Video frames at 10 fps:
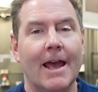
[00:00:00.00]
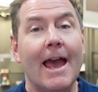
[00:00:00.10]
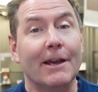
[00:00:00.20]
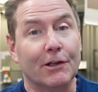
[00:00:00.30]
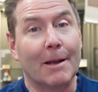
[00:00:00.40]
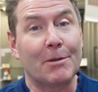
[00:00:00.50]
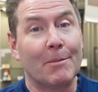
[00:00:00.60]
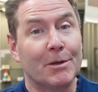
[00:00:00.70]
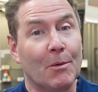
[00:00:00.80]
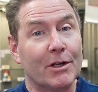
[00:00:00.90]
Hey, good
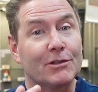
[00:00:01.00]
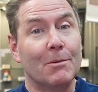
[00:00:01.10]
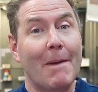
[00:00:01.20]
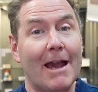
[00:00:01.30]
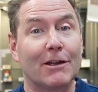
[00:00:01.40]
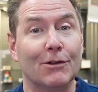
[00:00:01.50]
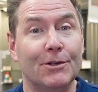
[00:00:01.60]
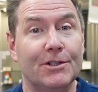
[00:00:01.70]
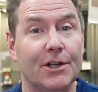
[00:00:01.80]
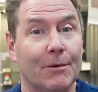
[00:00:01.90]
optometry morning. So macular
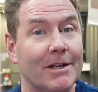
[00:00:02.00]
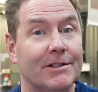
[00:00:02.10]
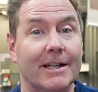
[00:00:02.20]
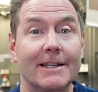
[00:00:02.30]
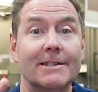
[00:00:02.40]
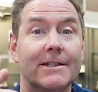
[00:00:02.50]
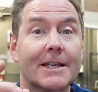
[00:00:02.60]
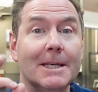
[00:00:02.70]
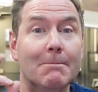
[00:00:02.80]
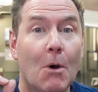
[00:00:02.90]
degeneration is
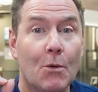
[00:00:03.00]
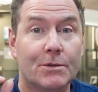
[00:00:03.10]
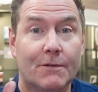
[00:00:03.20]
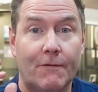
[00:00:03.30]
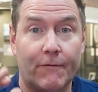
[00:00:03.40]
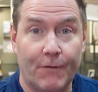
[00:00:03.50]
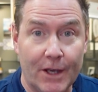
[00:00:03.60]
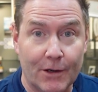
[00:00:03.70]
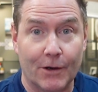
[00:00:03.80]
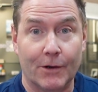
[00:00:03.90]
the most
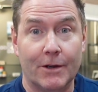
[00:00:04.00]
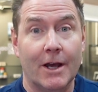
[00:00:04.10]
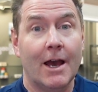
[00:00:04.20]
feared